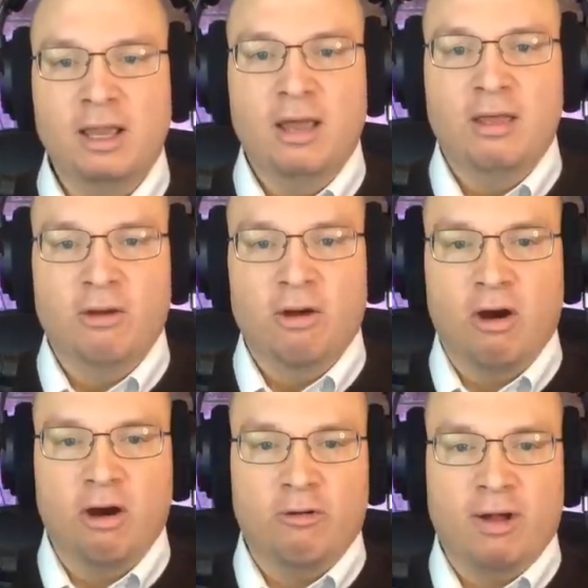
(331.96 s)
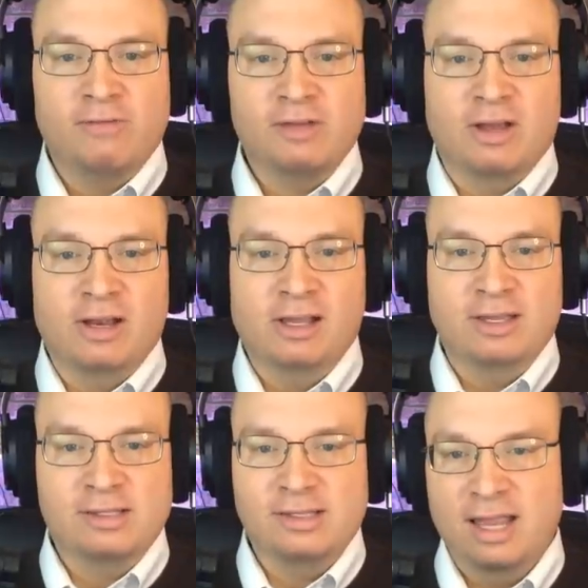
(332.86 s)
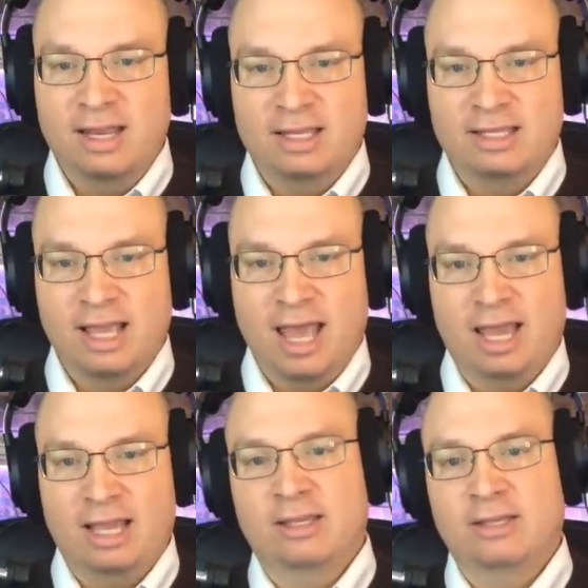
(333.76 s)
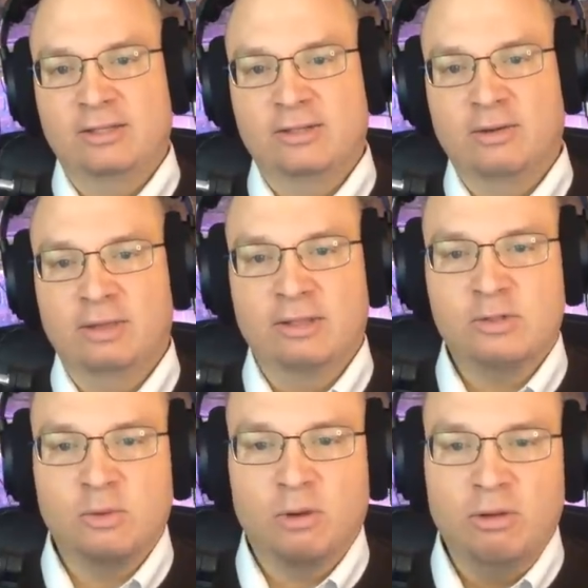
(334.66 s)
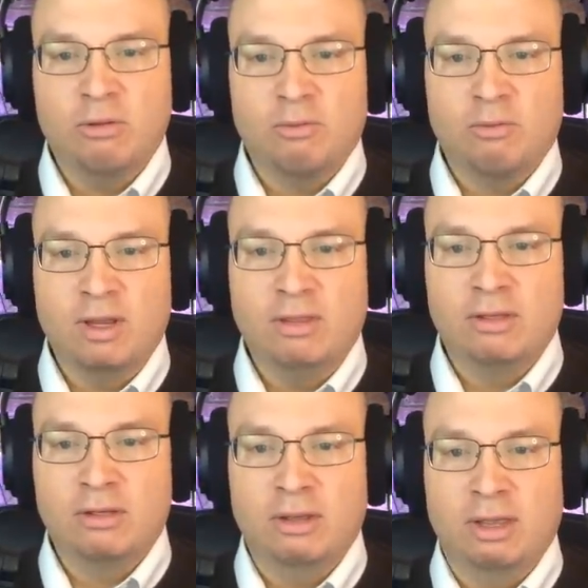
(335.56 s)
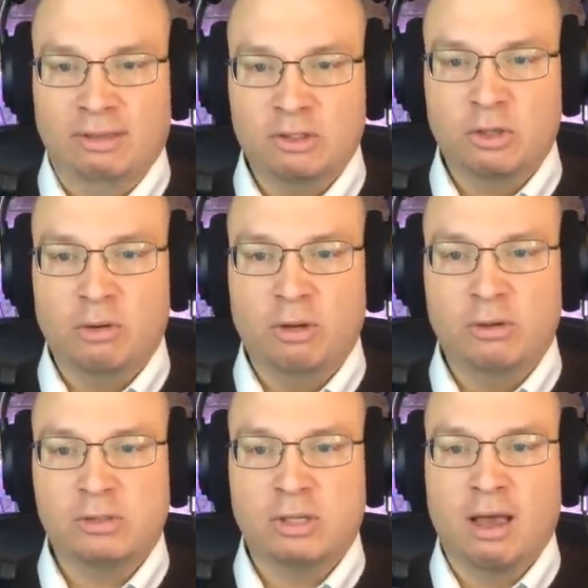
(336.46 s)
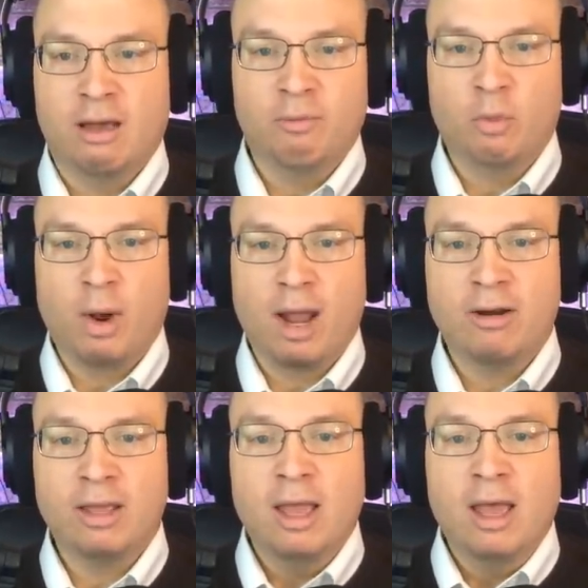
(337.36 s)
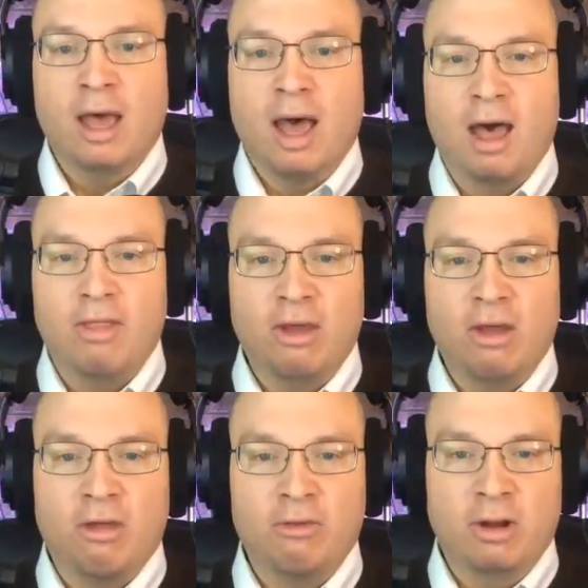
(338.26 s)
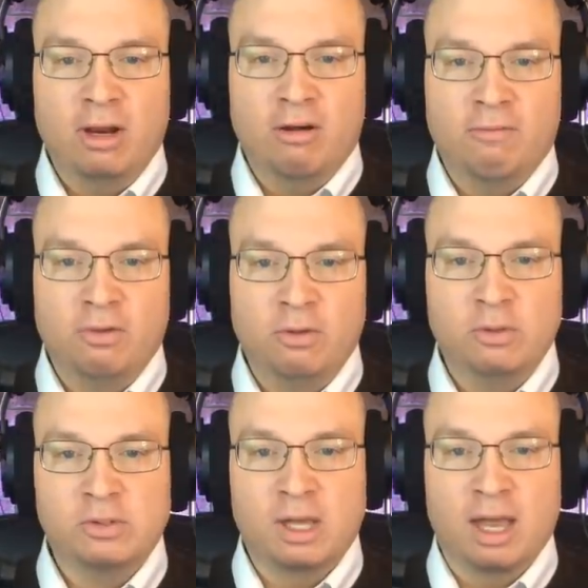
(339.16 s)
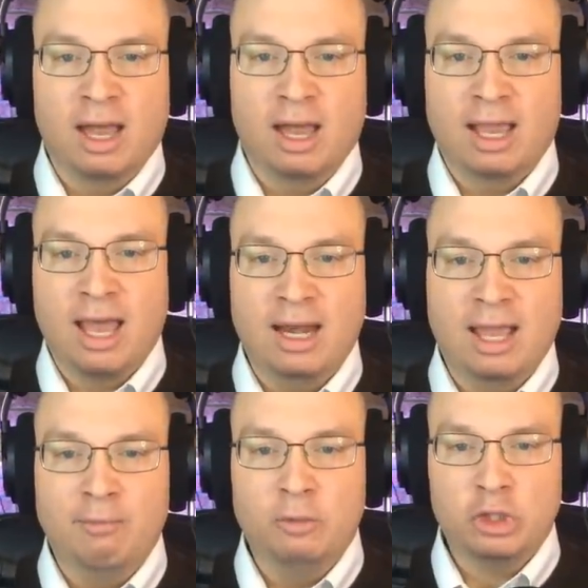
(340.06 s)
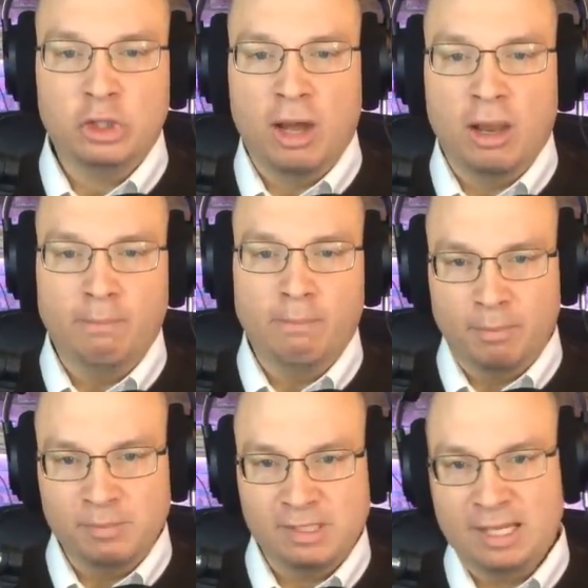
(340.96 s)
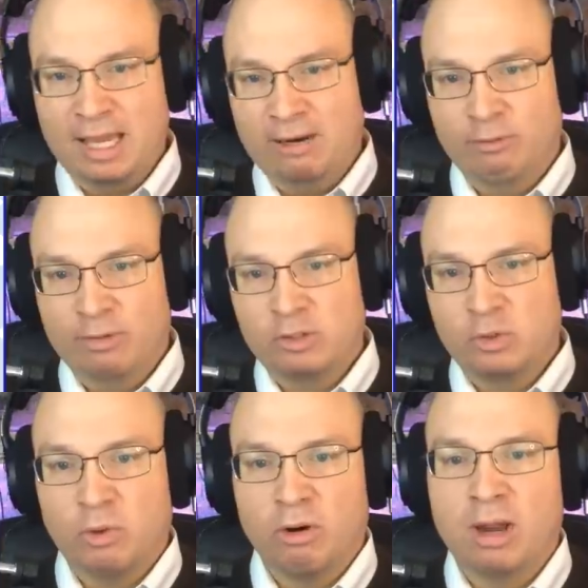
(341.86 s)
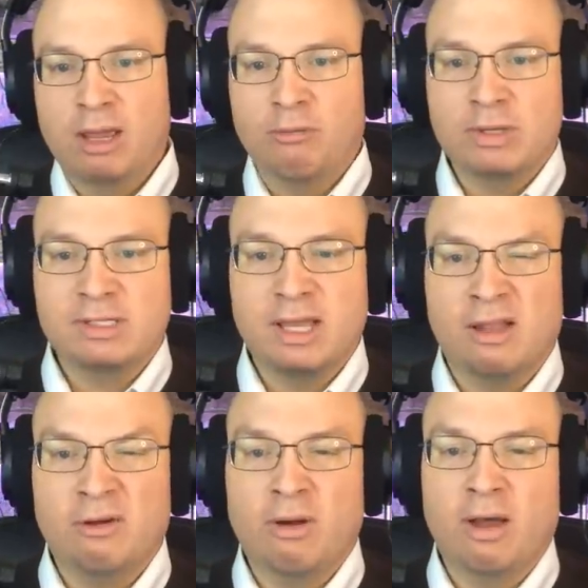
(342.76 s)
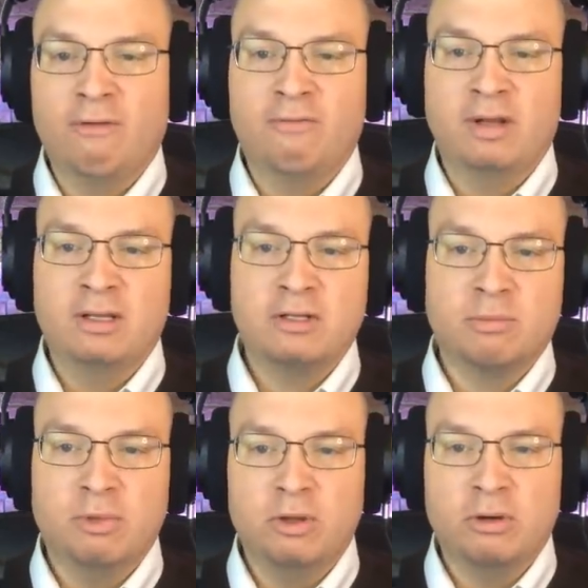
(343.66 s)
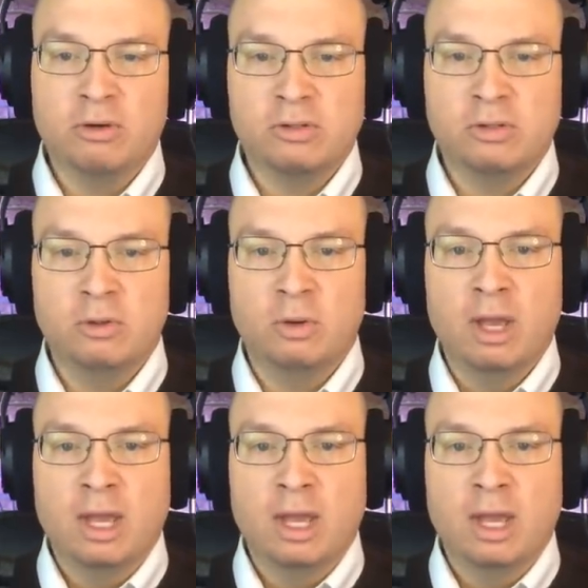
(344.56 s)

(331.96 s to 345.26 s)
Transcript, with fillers: their hard drive's content stayed intact. So, in the story you can read this in the show notes uh, from Wired, uh, the author interviews uh, a guy named John Bumstead, a restorer and reseller of vintage computers, who